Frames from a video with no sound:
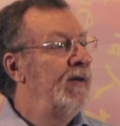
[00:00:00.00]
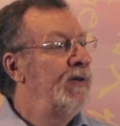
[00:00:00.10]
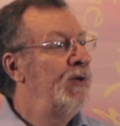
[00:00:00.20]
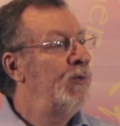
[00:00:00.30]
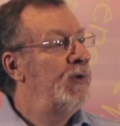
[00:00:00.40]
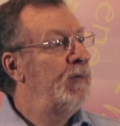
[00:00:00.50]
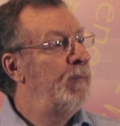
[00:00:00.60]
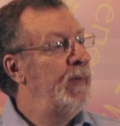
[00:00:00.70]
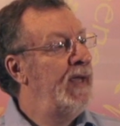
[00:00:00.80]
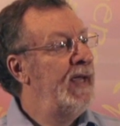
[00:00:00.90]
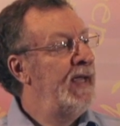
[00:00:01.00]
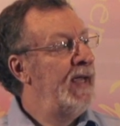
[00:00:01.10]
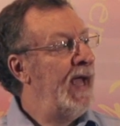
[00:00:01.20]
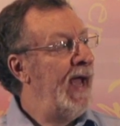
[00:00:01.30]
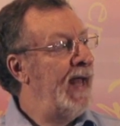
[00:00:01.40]
you would
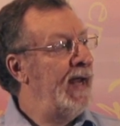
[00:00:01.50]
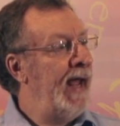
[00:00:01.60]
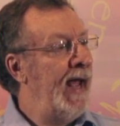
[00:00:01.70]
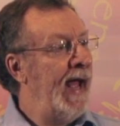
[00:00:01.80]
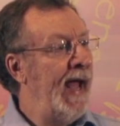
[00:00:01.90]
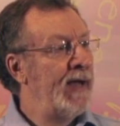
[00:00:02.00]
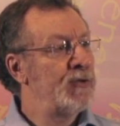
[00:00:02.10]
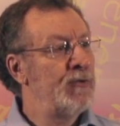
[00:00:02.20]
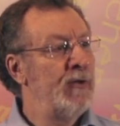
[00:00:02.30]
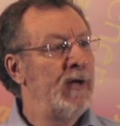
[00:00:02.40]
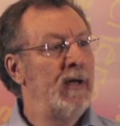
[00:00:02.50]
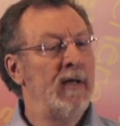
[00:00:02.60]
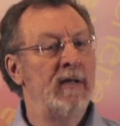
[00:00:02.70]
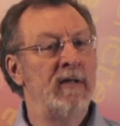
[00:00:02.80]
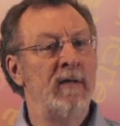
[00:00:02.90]
be an
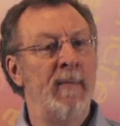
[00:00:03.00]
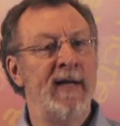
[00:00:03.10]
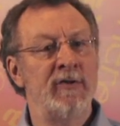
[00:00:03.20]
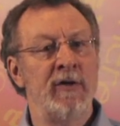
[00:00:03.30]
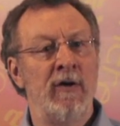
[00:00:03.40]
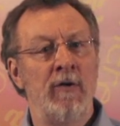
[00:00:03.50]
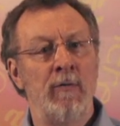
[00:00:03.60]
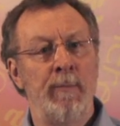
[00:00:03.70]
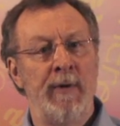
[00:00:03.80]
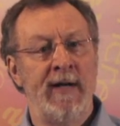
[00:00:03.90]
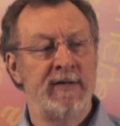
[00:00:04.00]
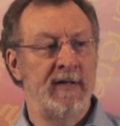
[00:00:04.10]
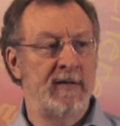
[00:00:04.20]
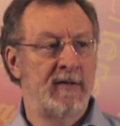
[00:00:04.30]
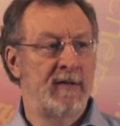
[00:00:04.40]
extra-dimensional
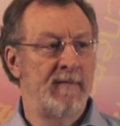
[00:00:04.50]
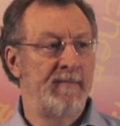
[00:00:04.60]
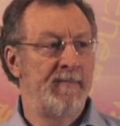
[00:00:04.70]
presence.